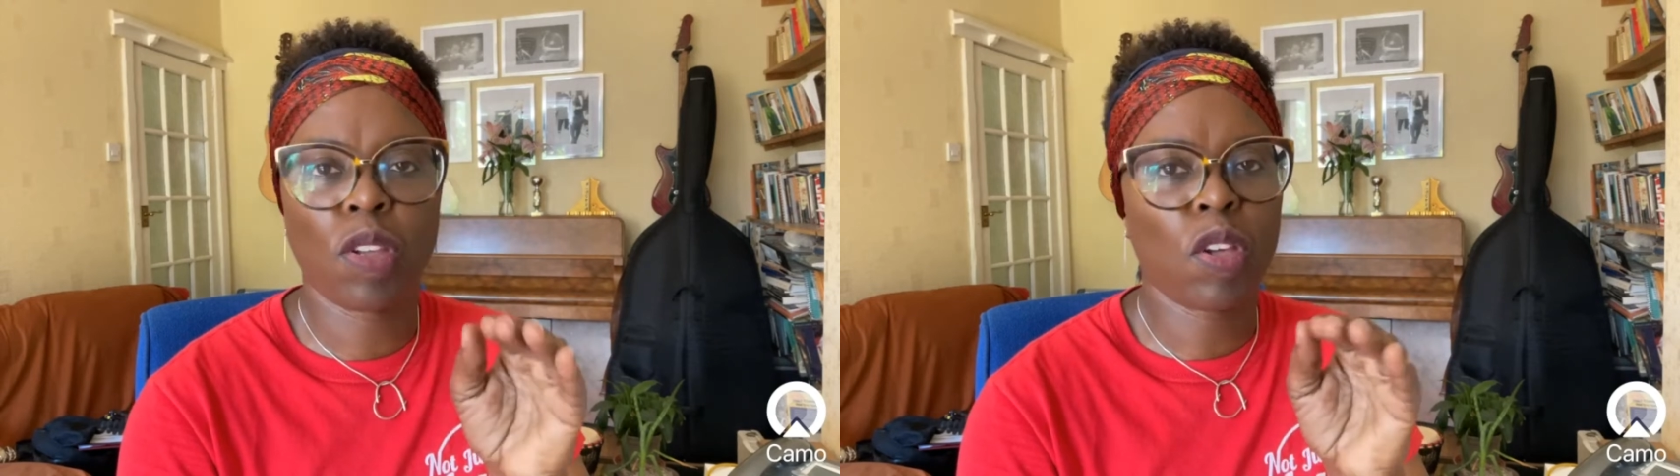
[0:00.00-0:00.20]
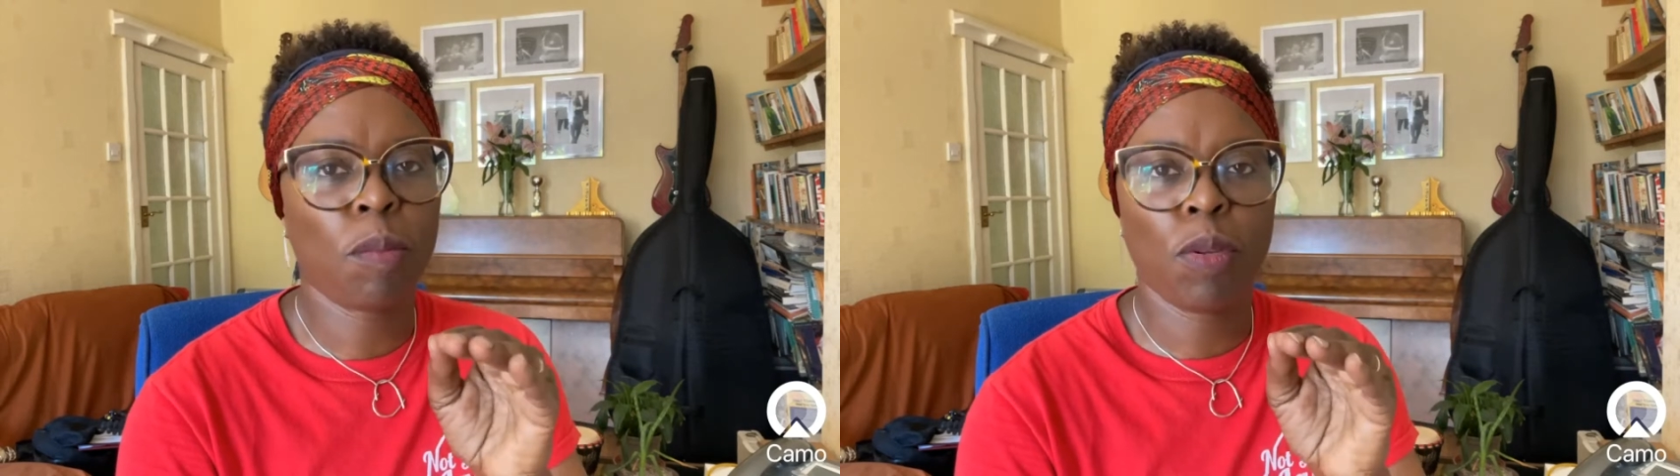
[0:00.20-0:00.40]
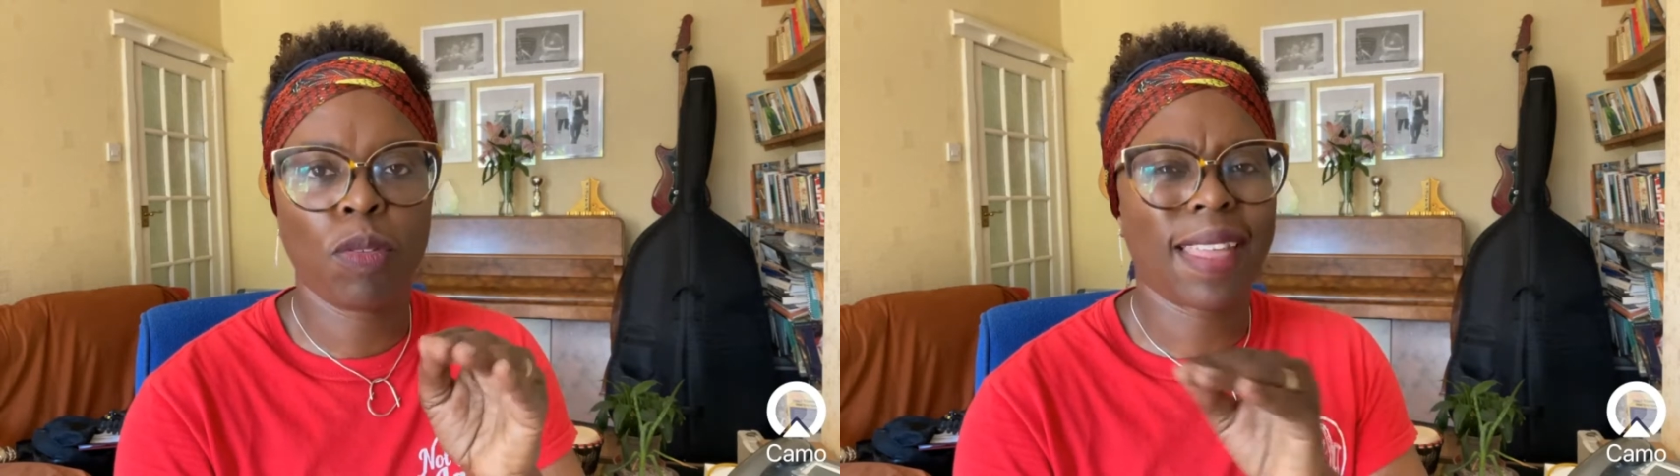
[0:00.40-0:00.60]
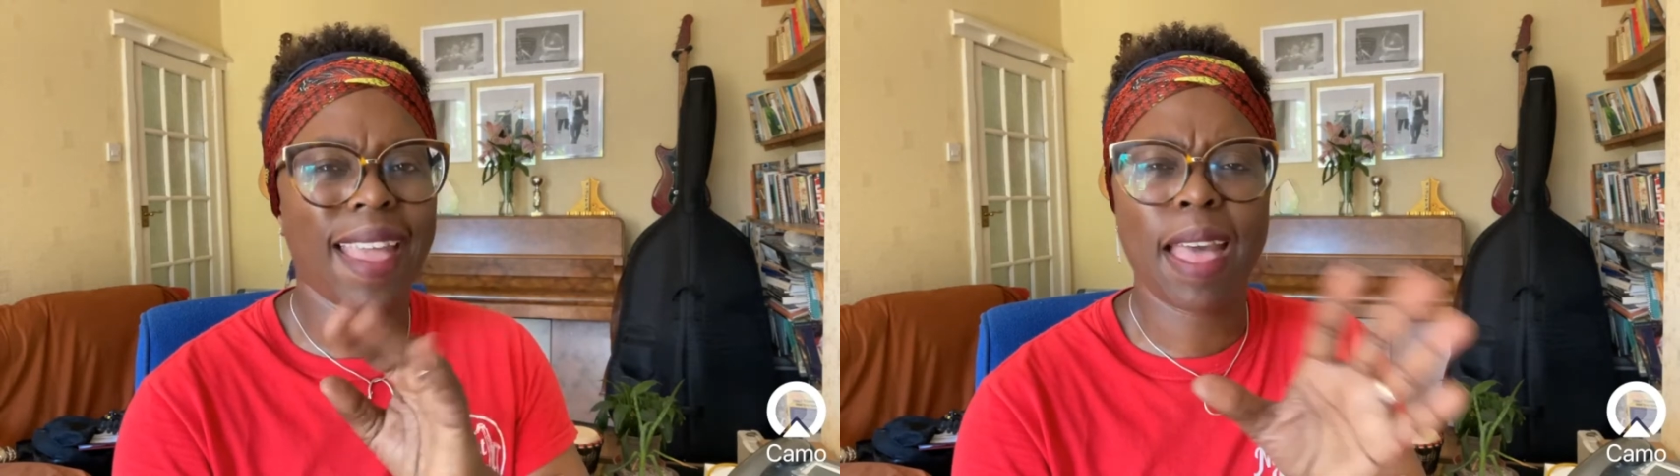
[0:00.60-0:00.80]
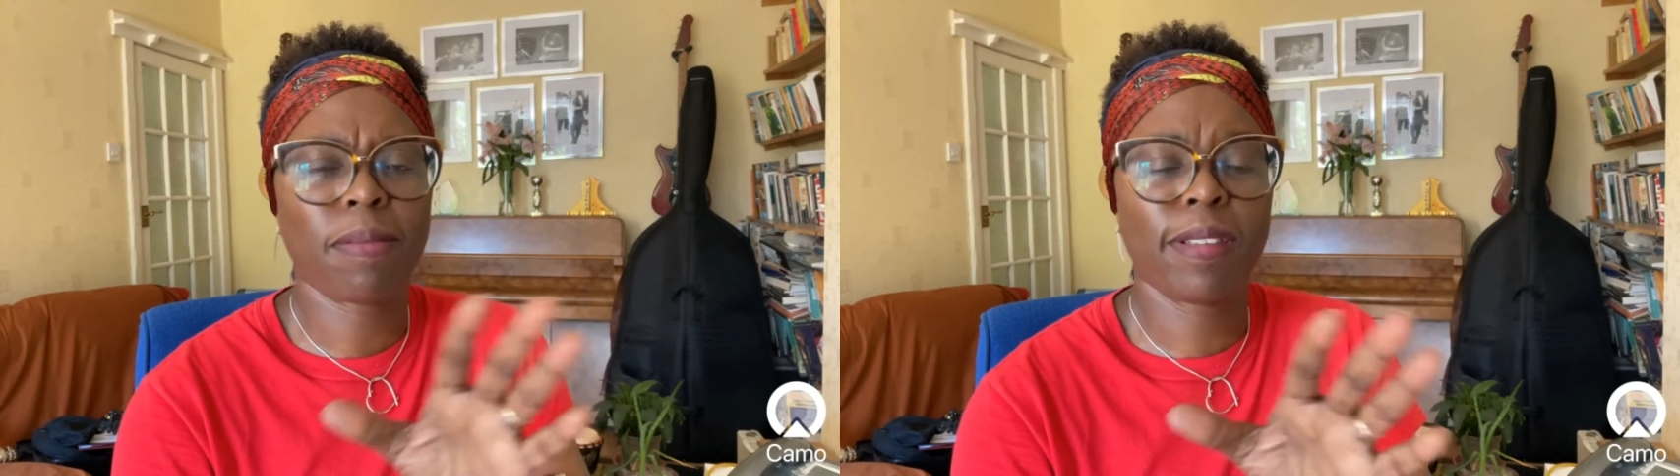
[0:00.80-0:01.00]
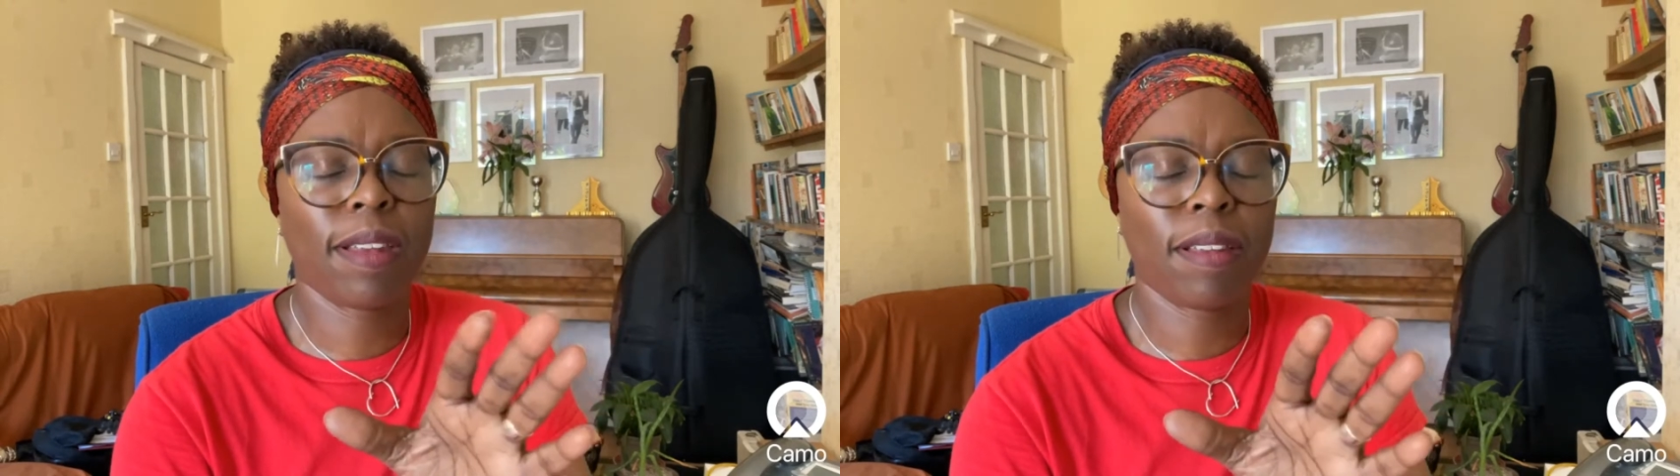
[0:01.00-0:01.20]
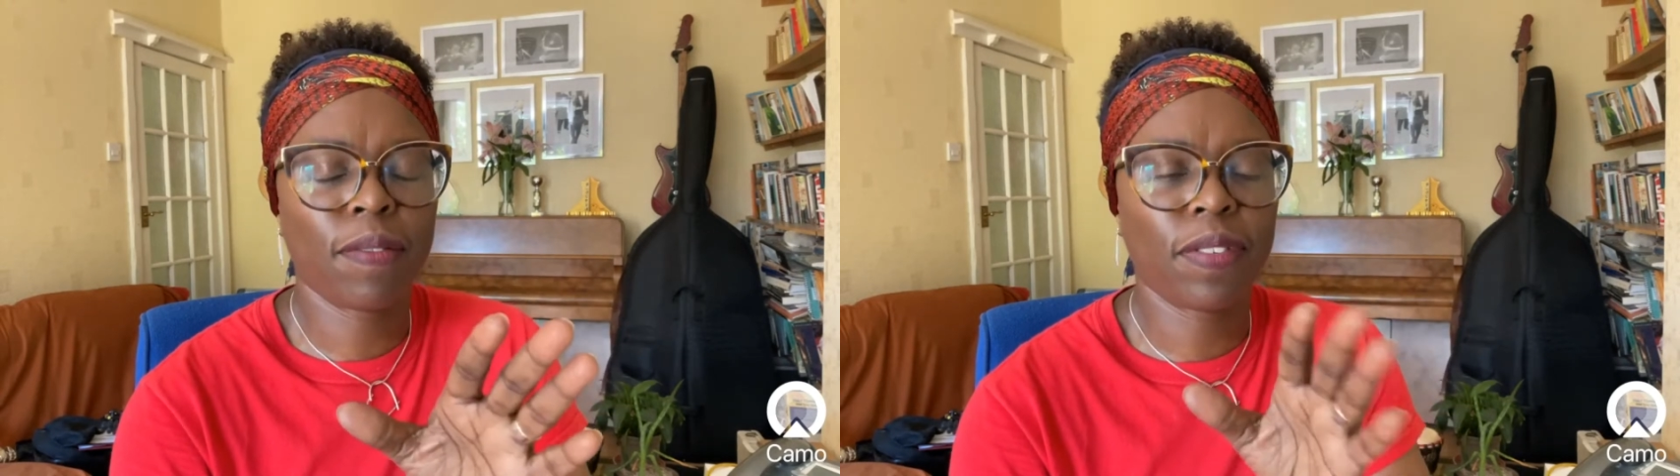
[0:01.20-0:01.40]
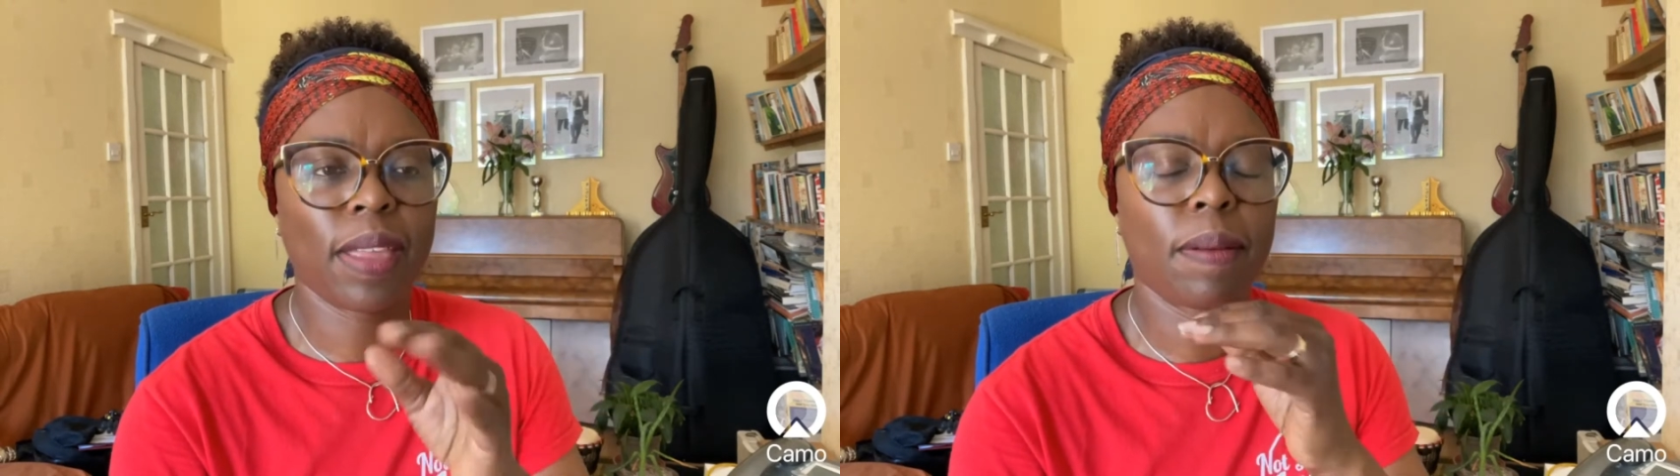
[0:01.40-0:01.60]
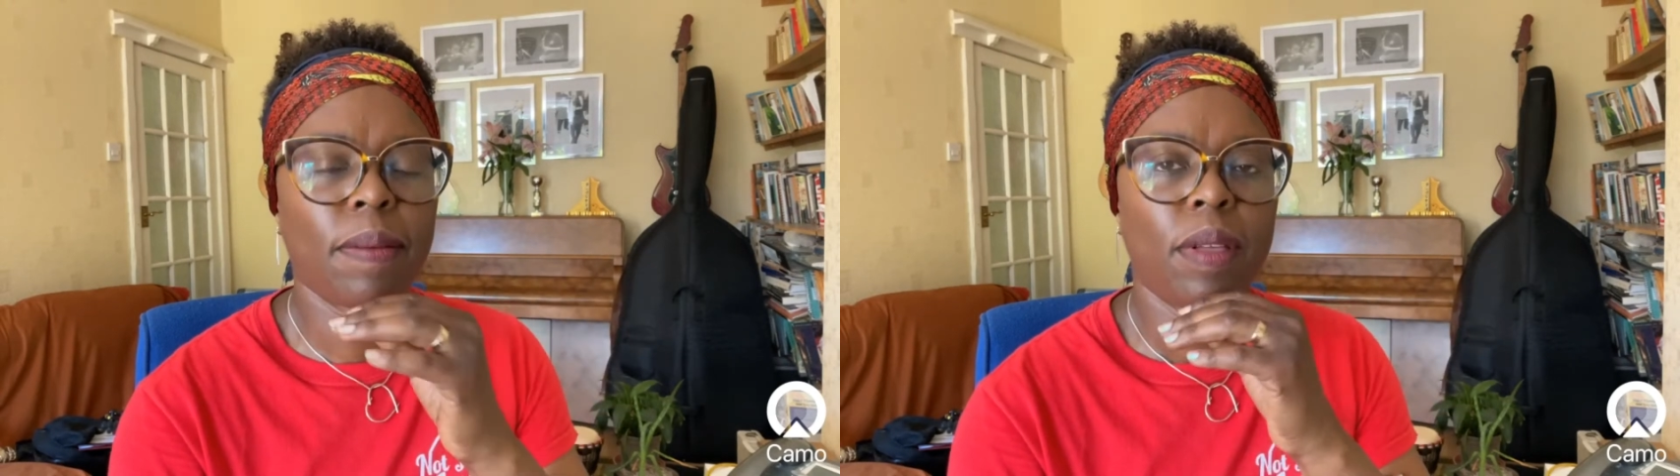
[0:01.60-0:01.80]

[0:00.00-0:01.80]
her music, absolutely loves it,